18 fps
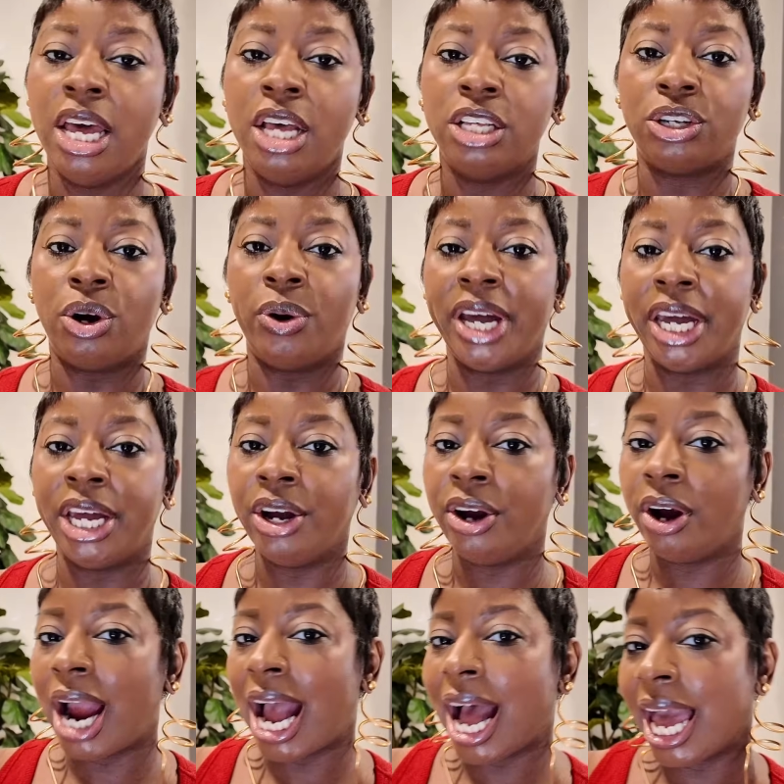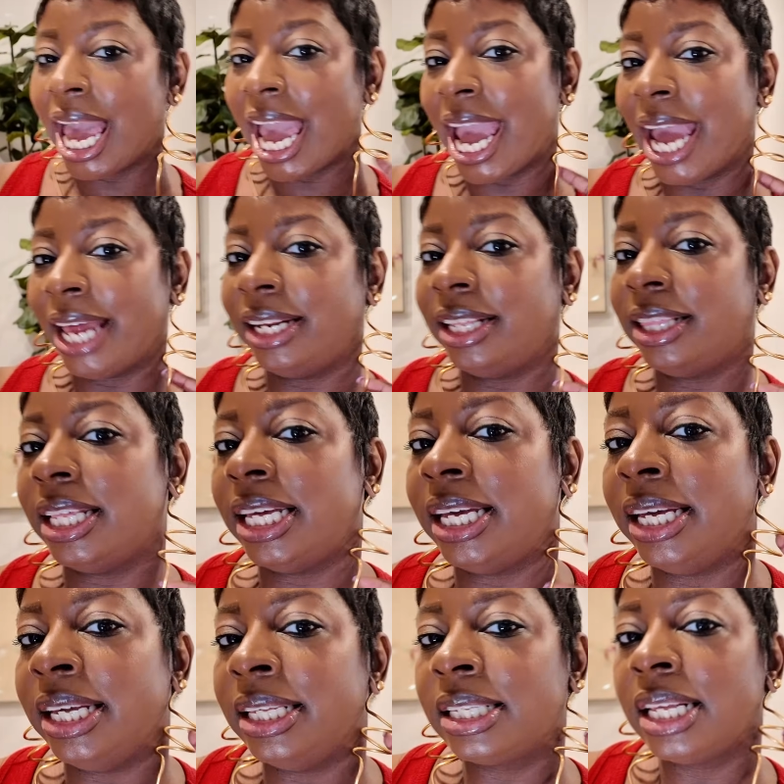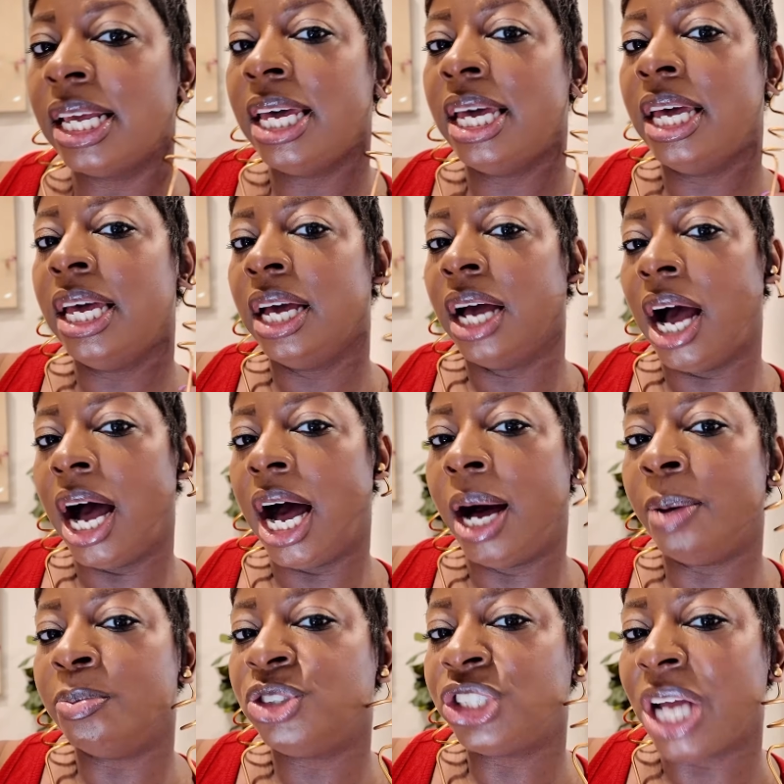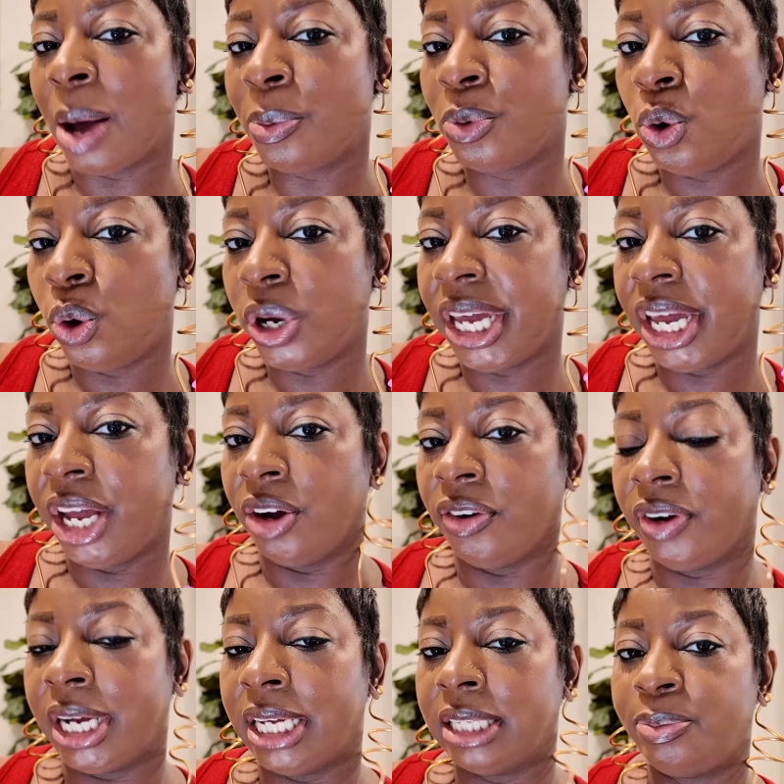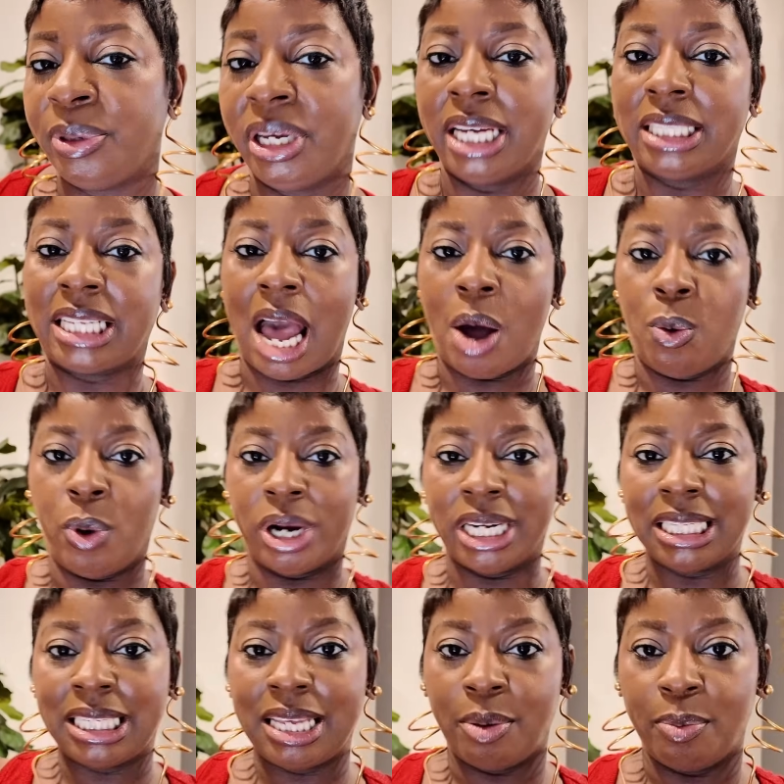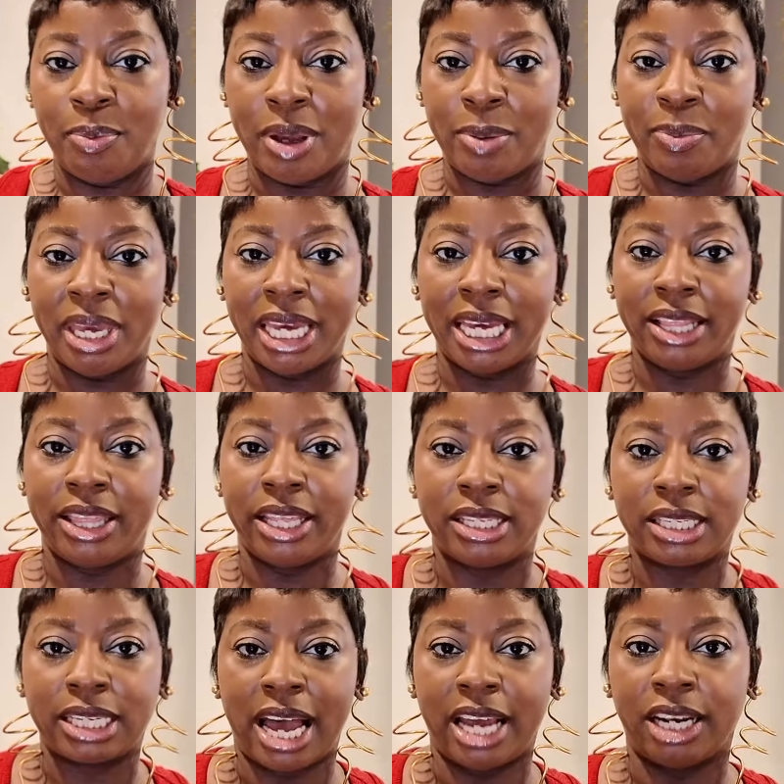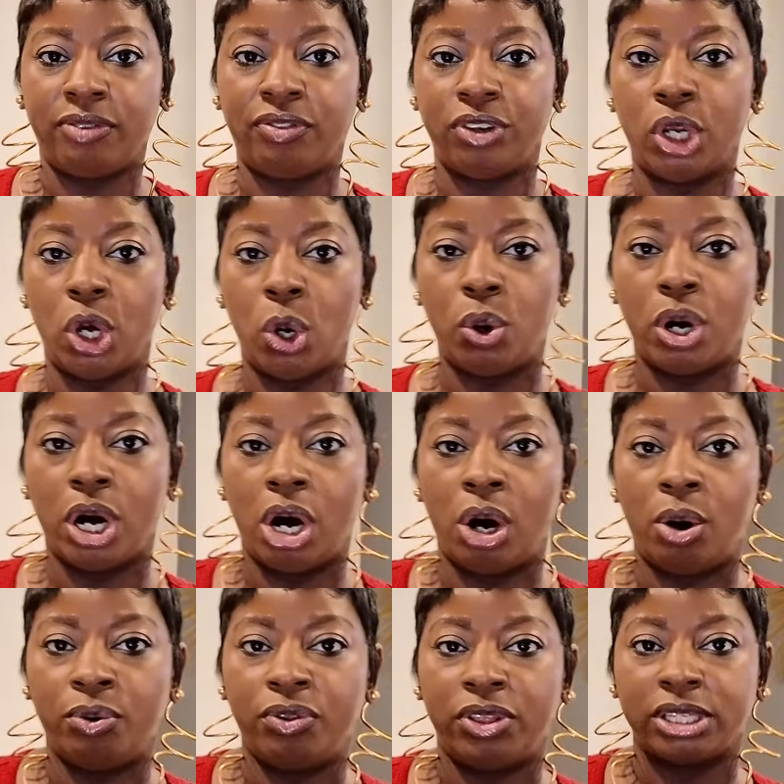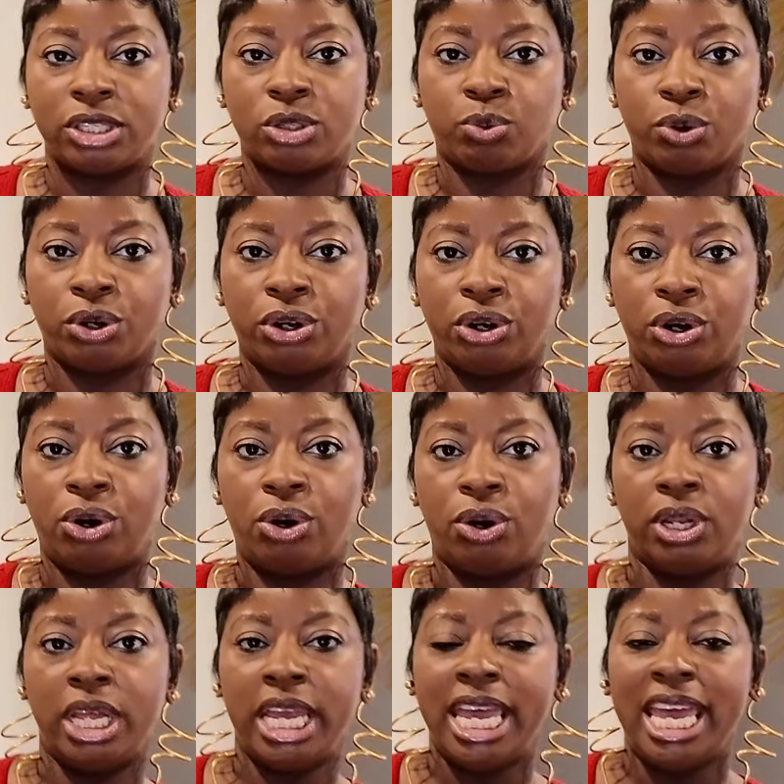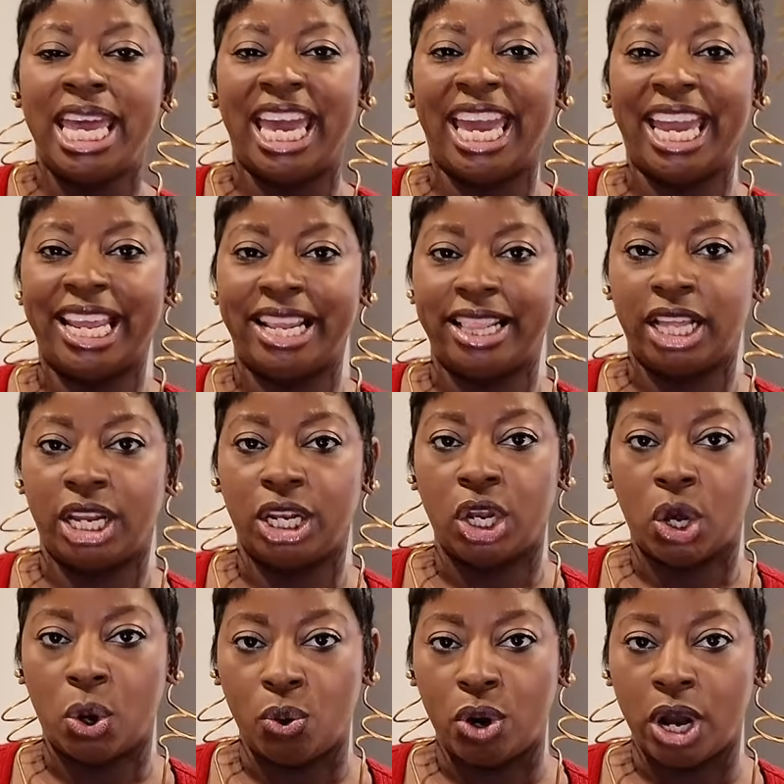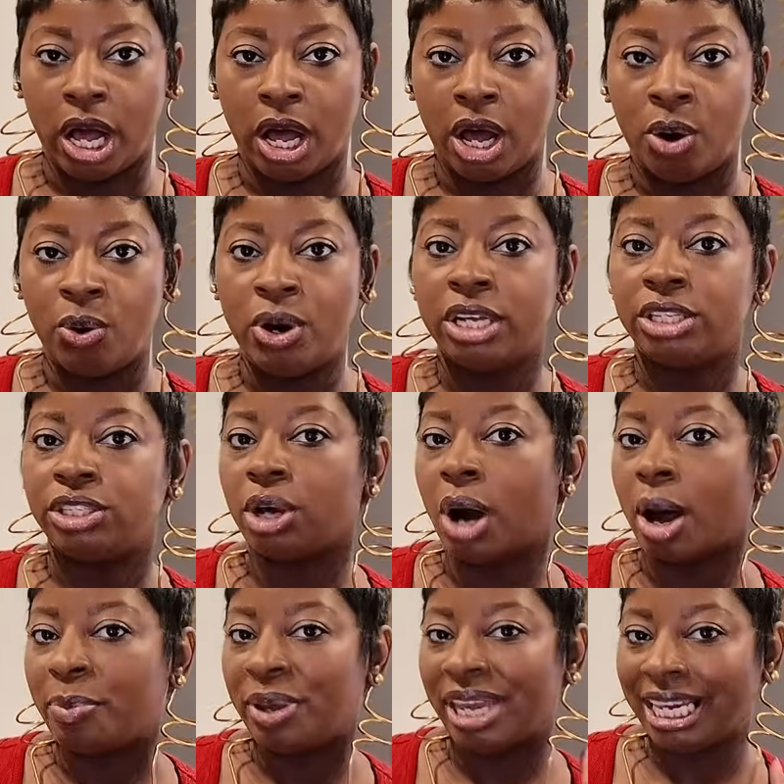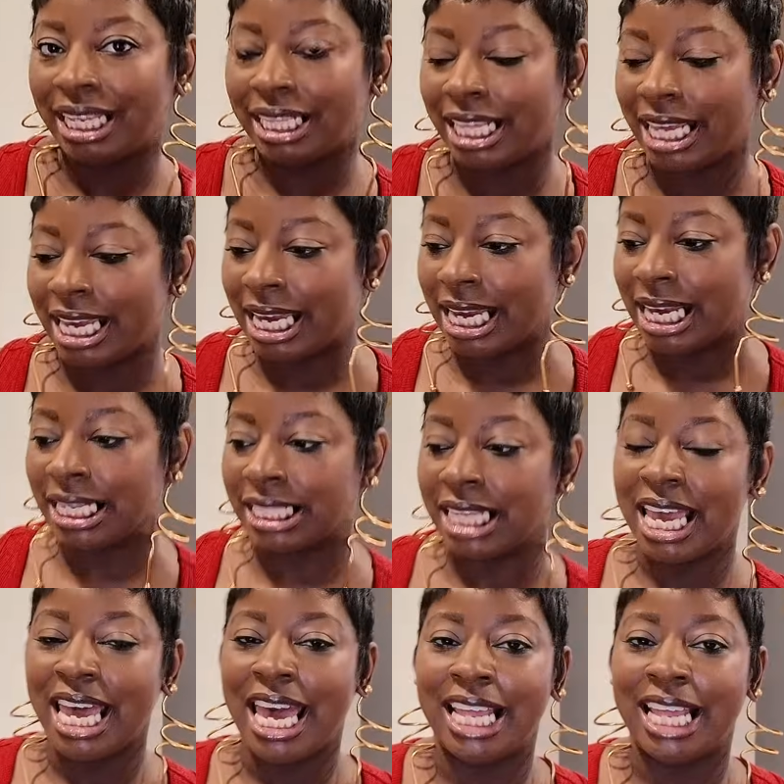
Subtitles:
So here I added these Shop Khoi earrings because I wanted to mimic this kind of logo, the swirl and the logo. So I picked these.